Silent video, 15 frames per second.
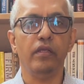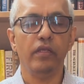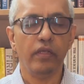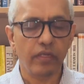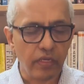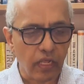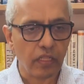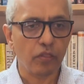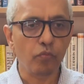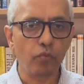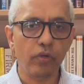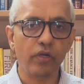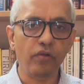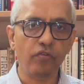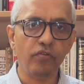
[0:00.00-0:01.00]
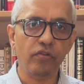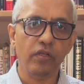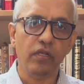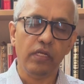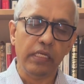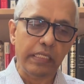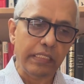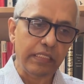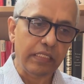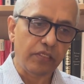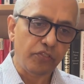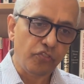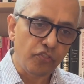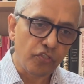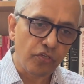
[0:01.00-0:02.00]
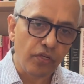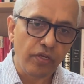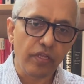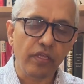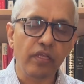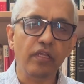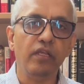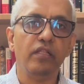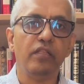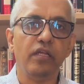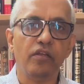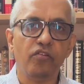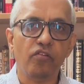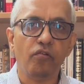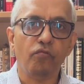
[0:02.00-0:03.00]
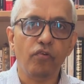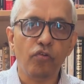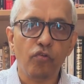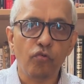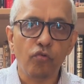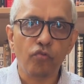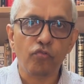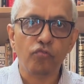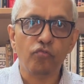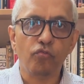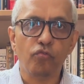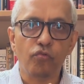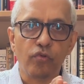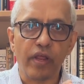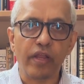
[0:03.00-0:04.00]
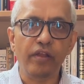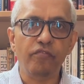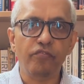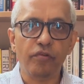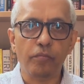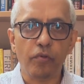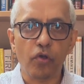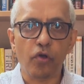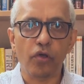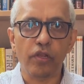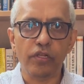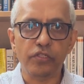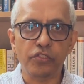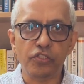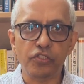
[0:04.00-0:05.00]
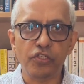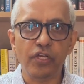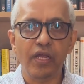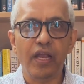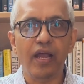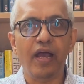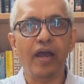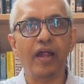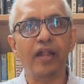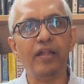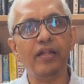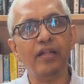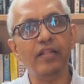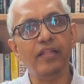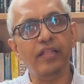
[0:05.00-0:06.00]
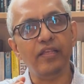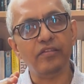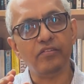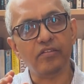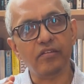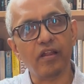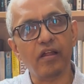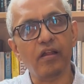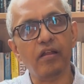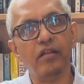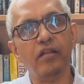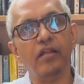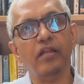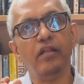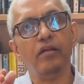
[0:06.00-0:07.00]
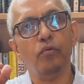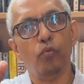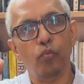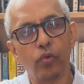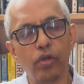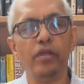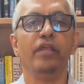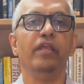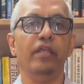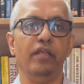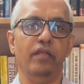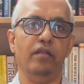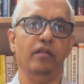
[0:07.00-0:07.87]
In other words, the journey that someone goes through right from college until they start working,